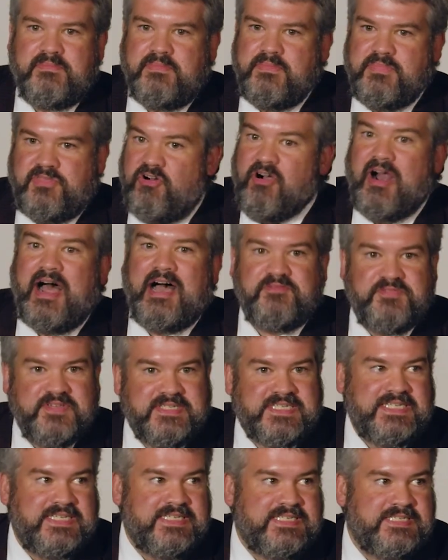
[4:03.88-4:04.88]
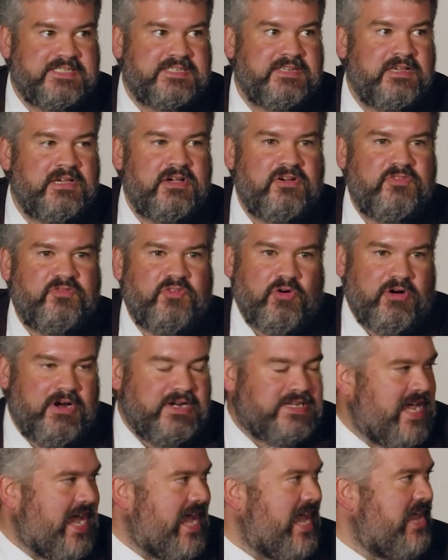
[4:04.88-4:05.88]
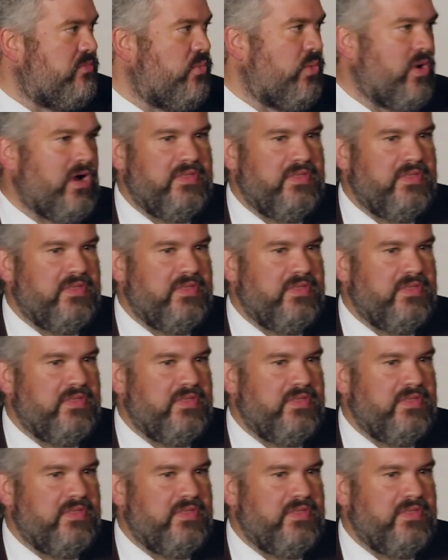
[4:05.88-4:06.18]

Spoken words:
their offices for a time